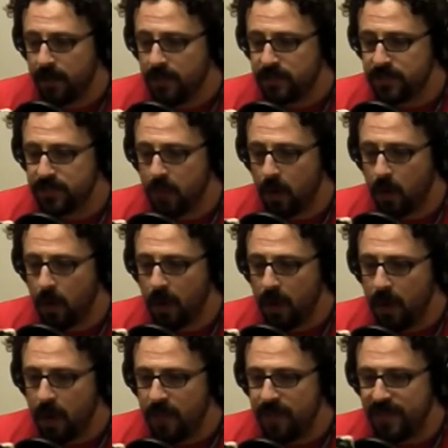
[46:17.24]
So
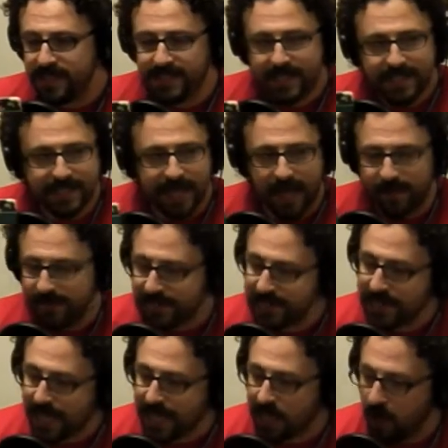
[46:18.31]
this has got, this is
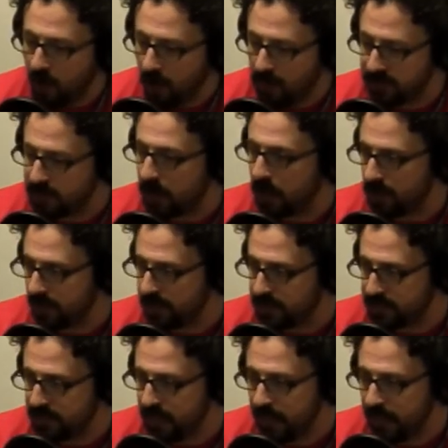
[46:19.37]
like an all-star list.